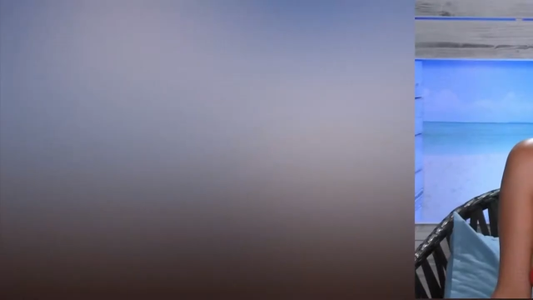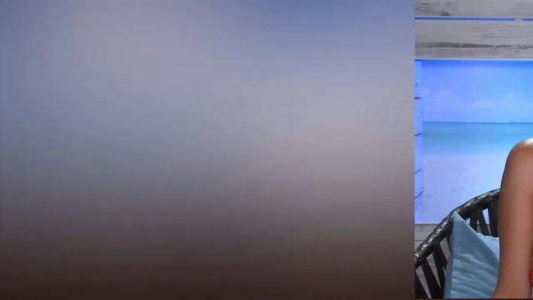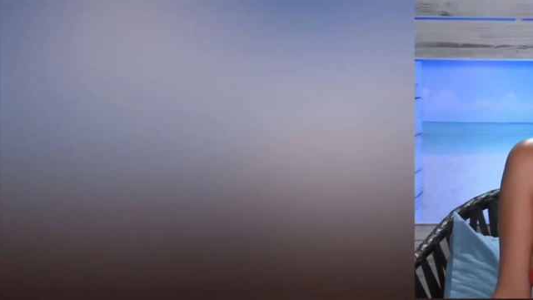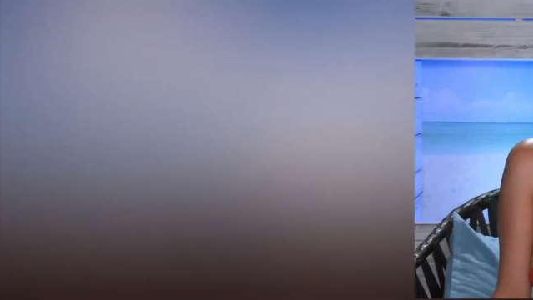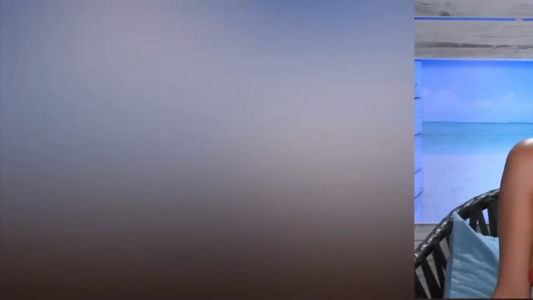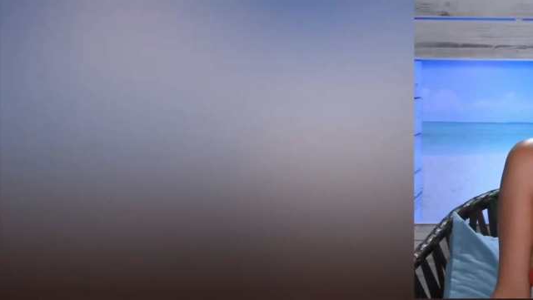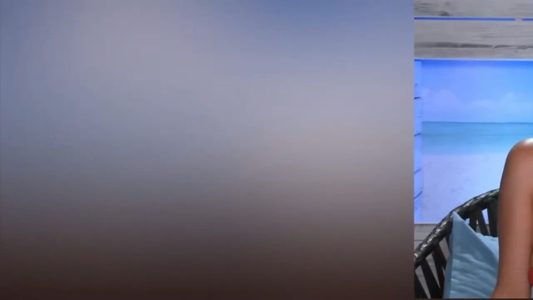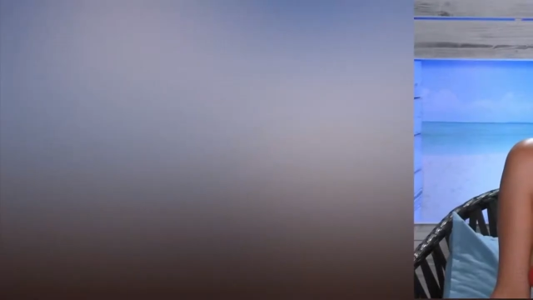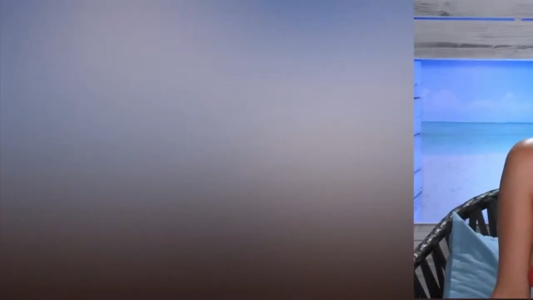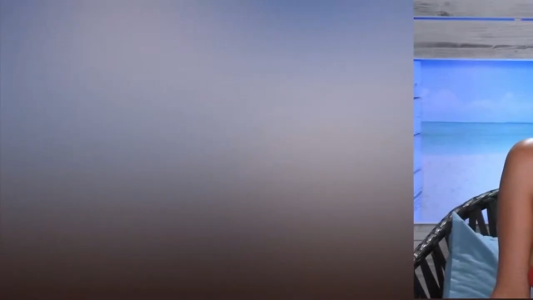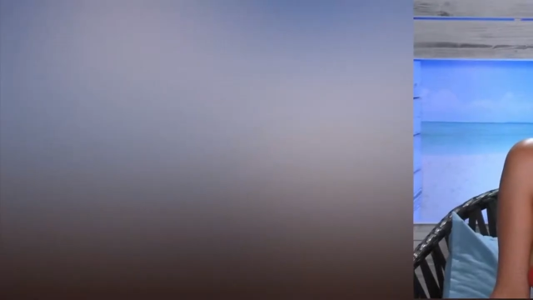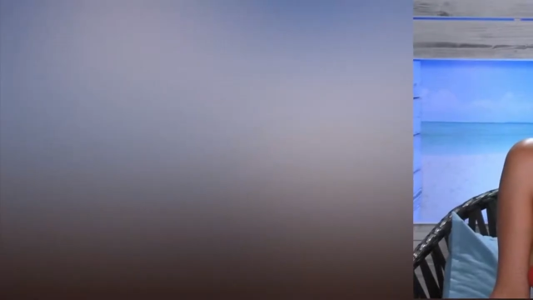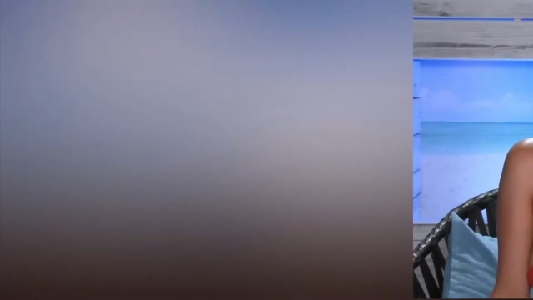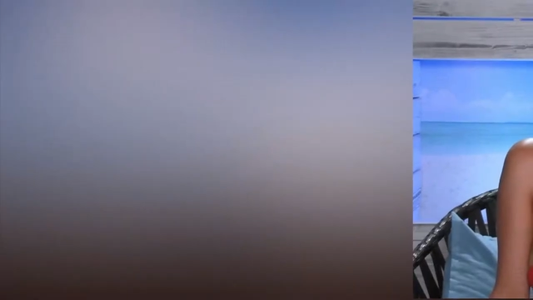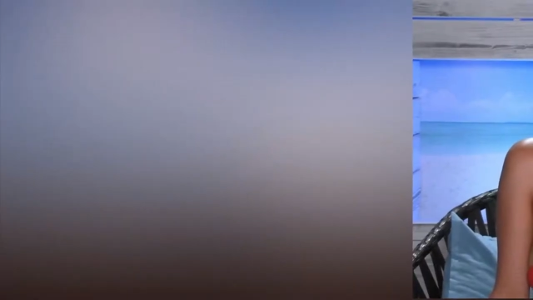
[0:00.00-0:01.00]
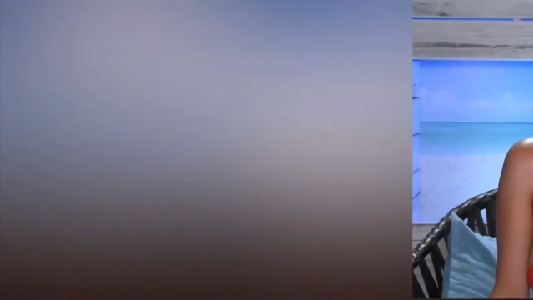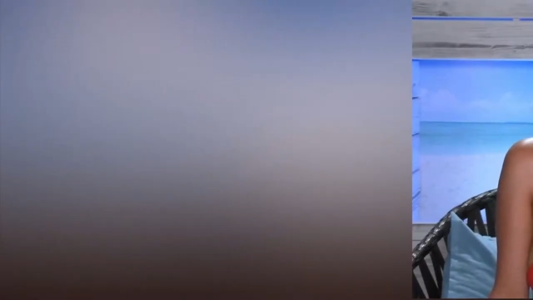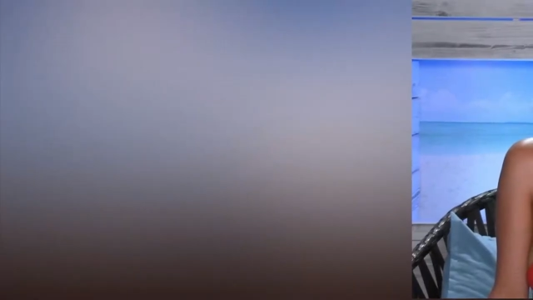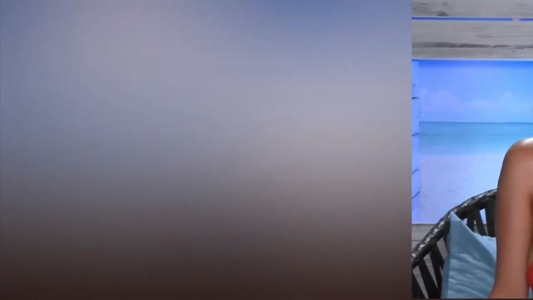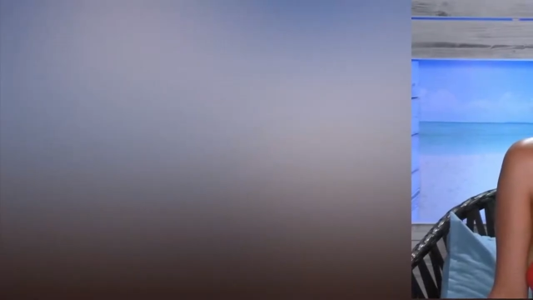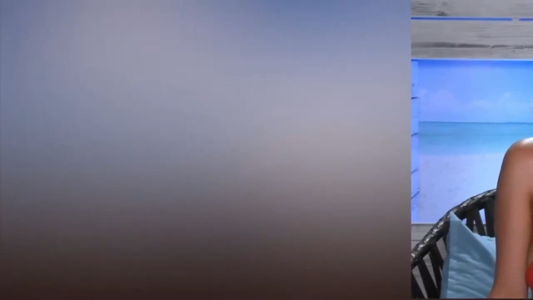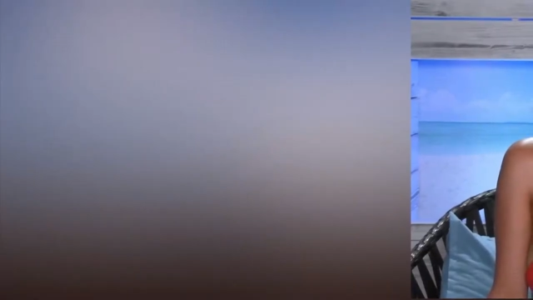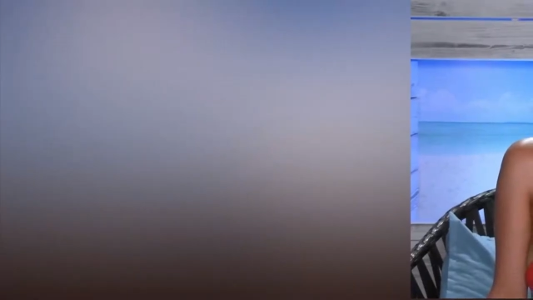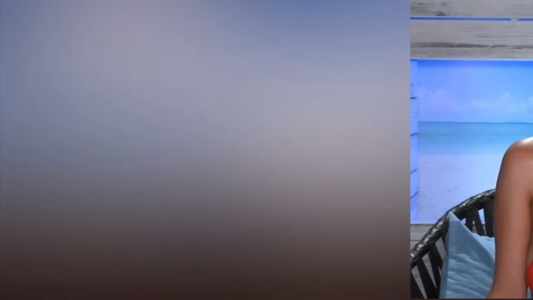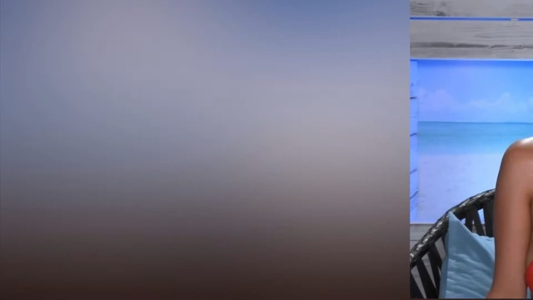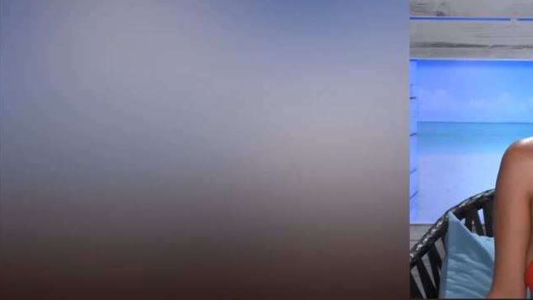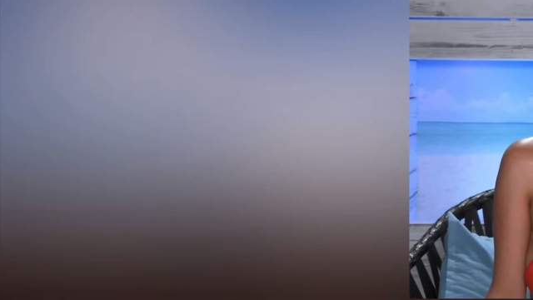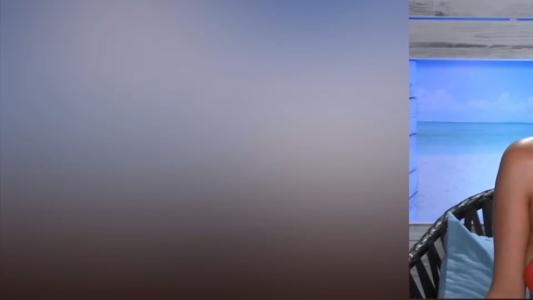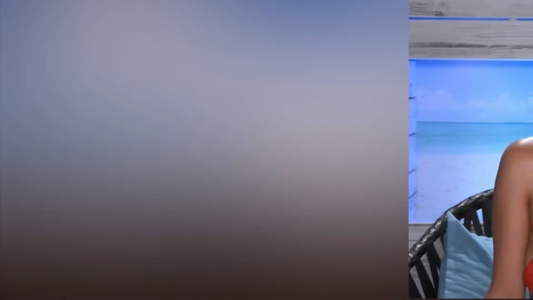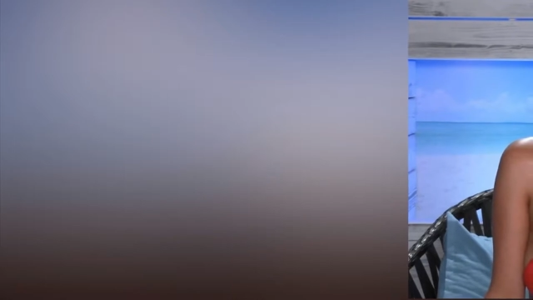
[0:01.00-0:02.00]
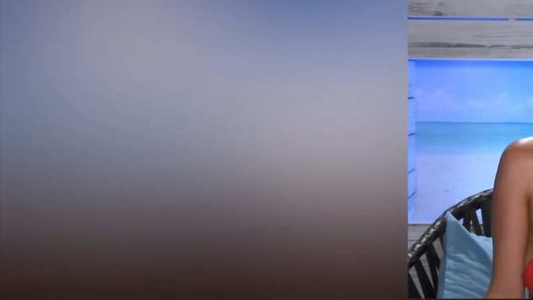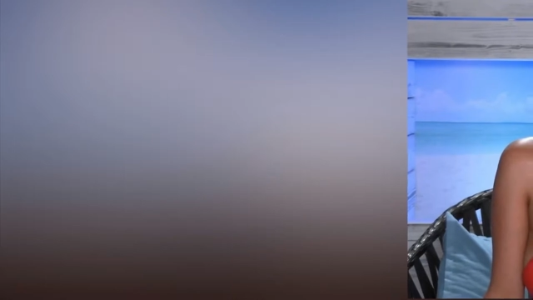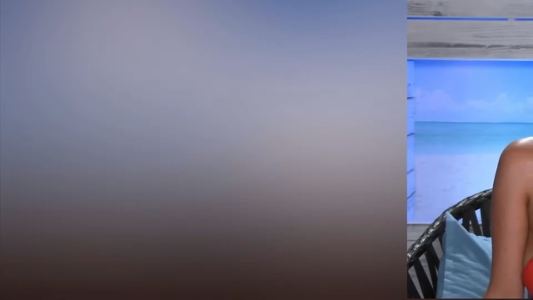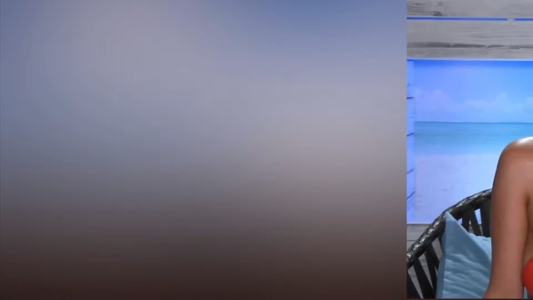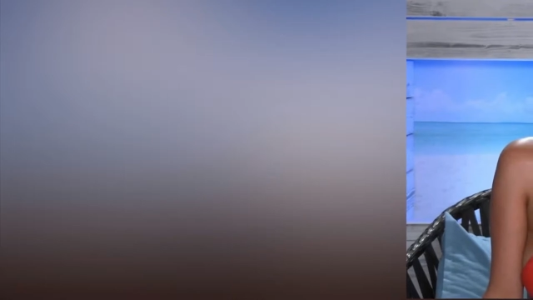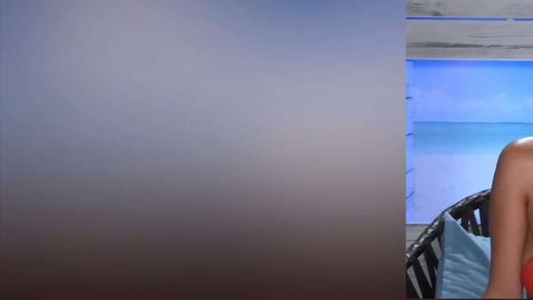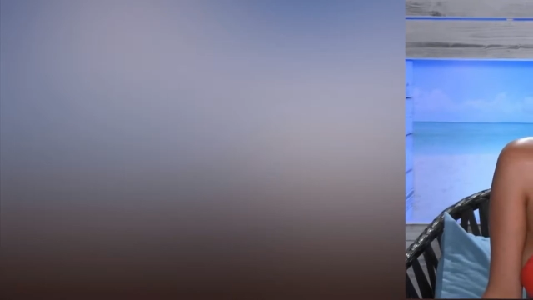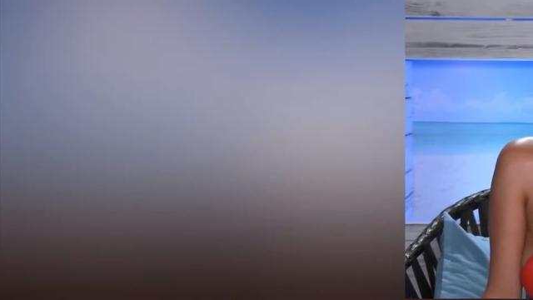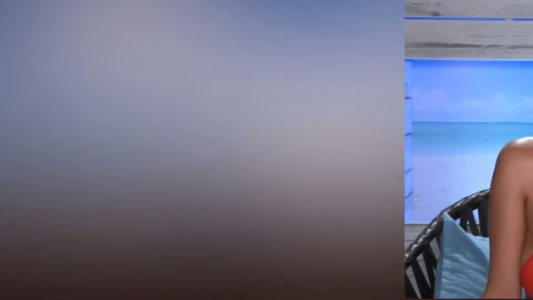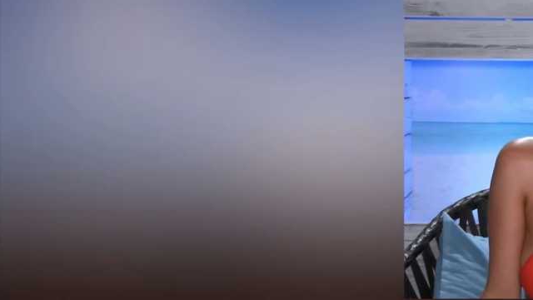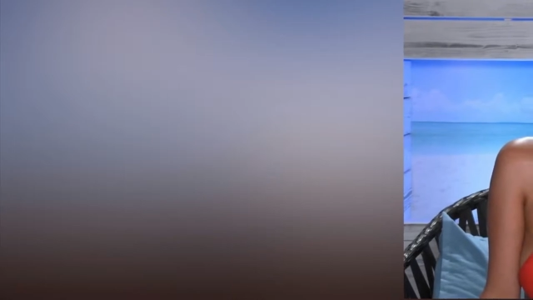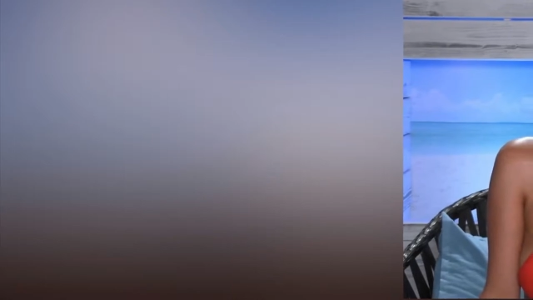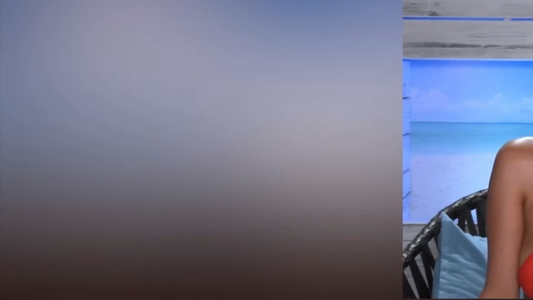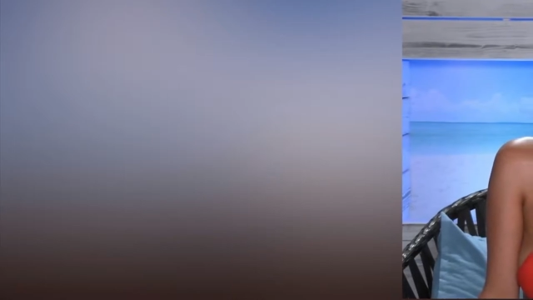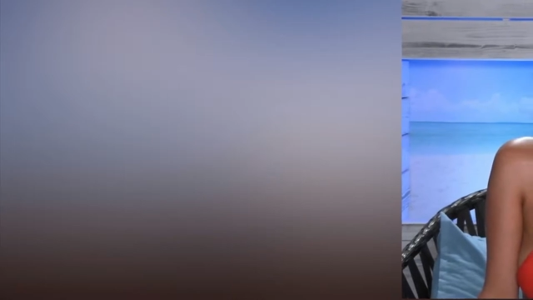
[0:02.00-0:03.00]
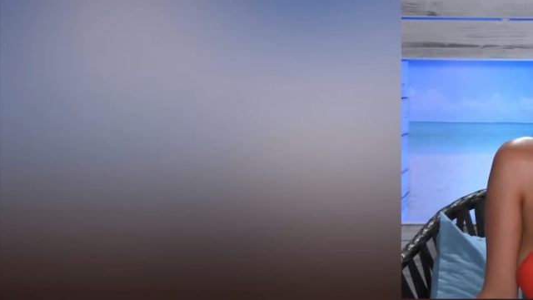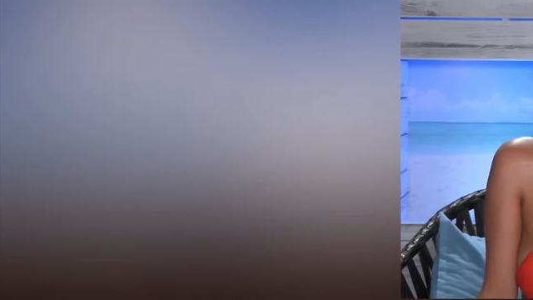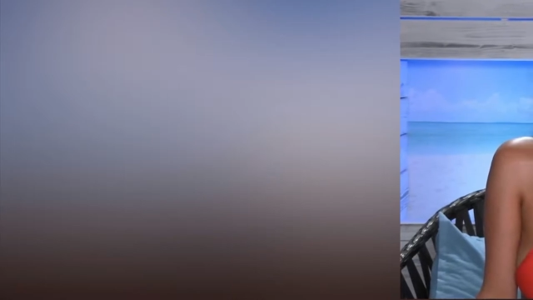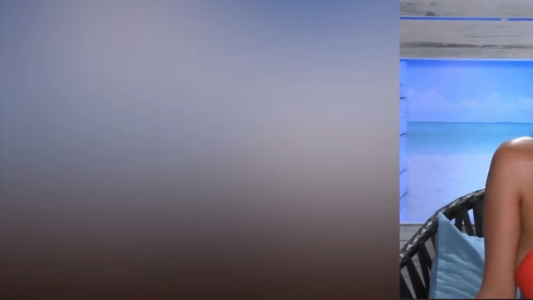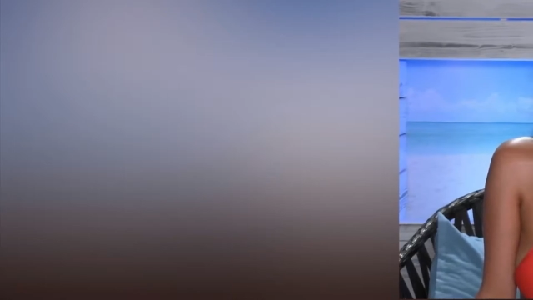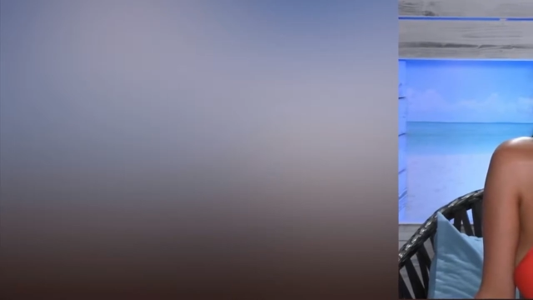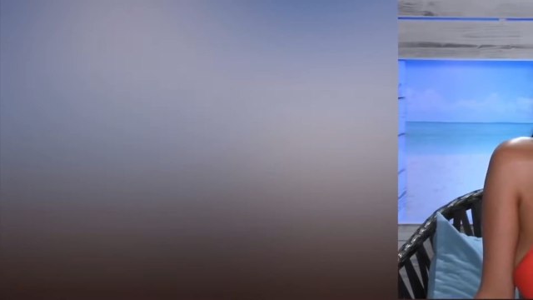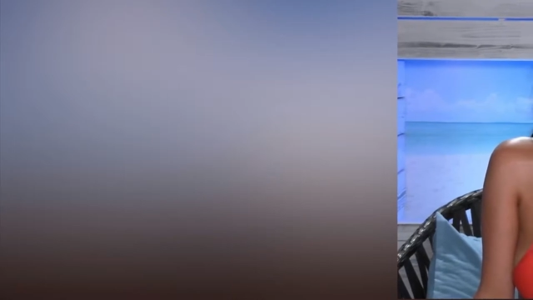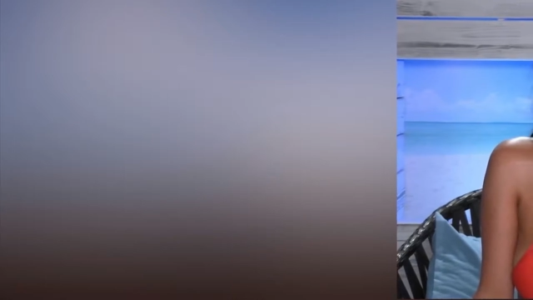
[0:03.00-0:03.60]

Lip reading: (no speaker visible)